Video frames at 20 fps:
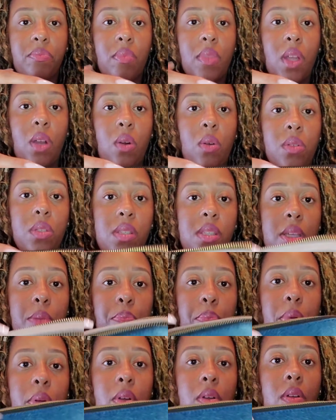gold
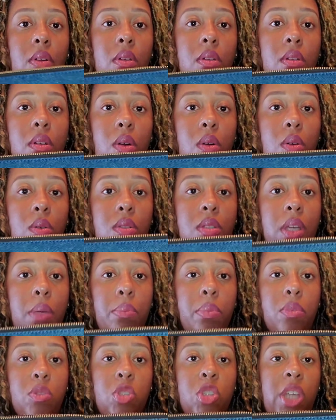zipper, gold
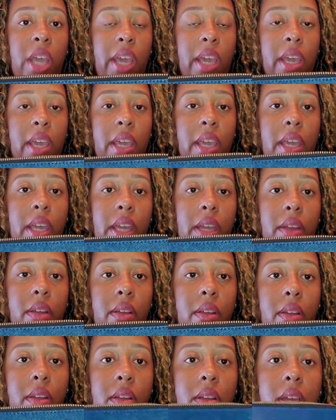double J
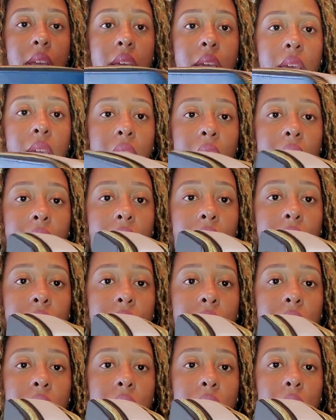here, and
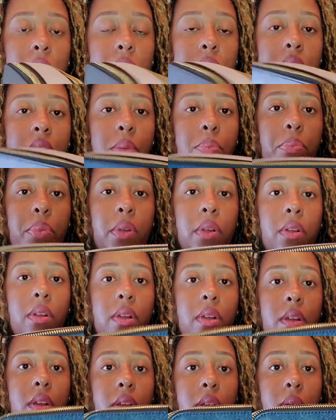then gold
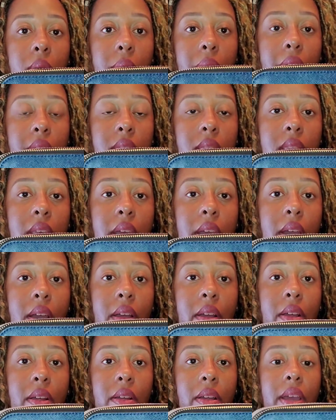zipper right
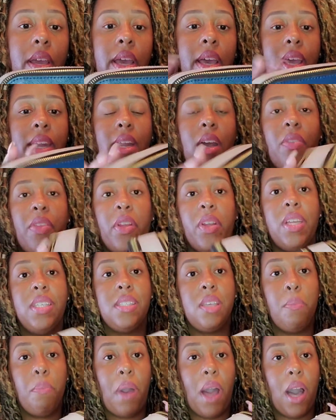there. Now there is
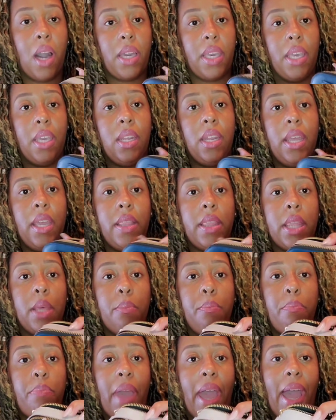a pocket in the
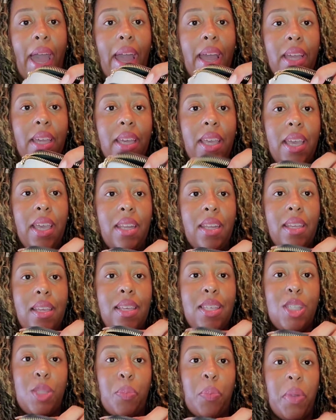back. It
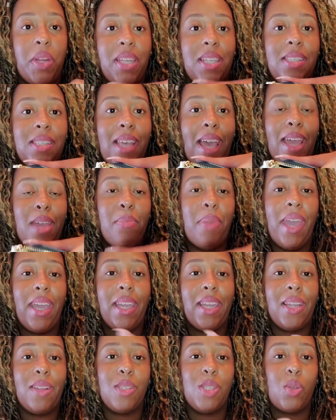is pretty tight back
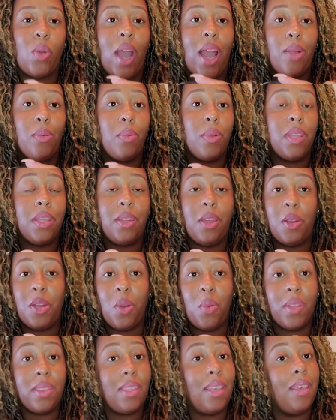here, so I really don't know
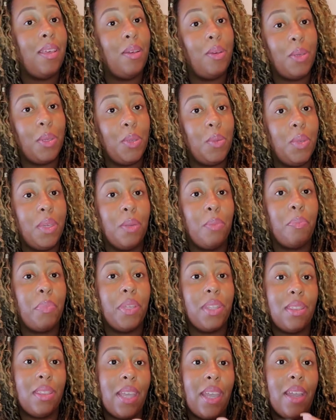what the hell you can
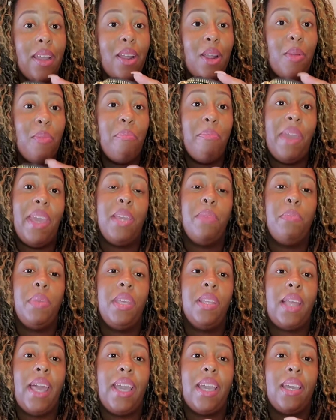put there. Maybe
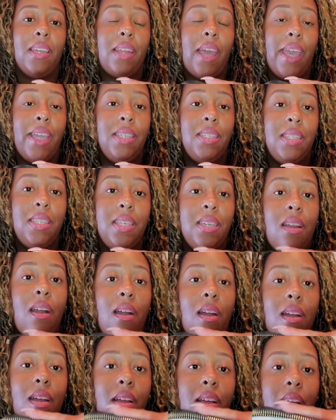like an ID
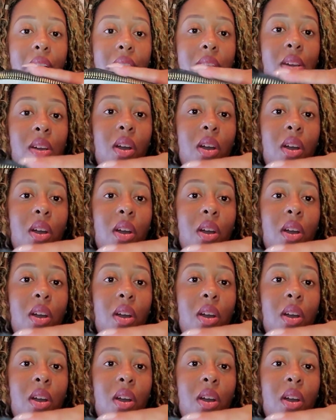card